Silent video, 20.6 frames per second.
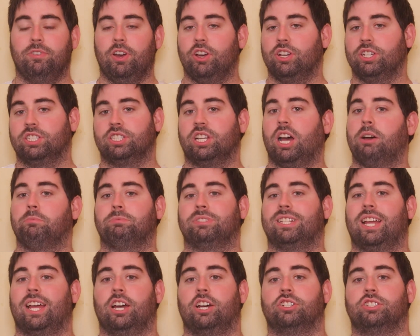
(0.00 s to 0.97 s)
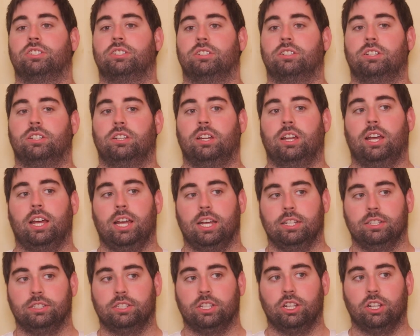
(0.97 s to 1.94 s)
very stop-start,
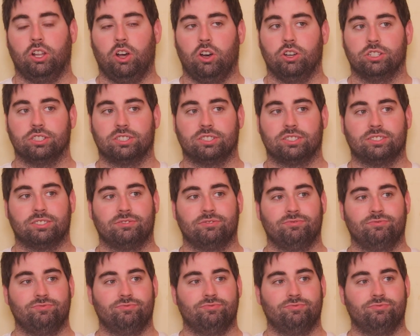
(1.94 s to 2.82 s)
and the laws,